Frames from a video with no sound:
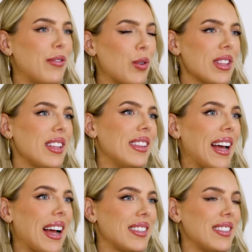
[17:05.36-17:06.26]
for the
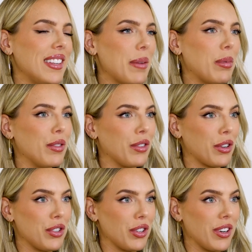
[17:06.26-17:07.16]
last step of
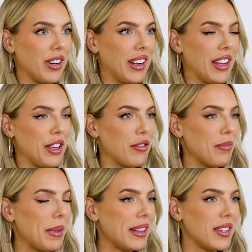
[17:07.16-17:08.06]
your journey, you've
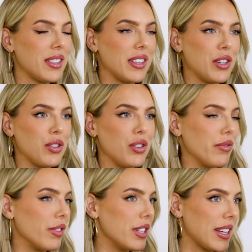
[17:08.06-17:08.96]
made the decision,
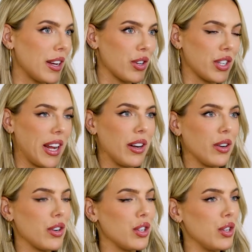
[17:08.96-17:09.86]
you've reset your
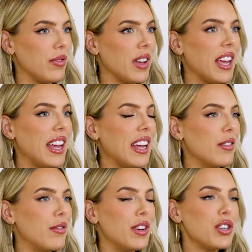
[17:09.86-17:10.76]
standards, you've
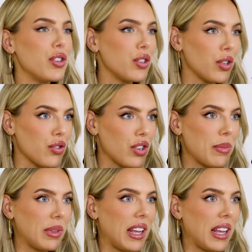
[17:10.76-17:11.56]
envisioned your dream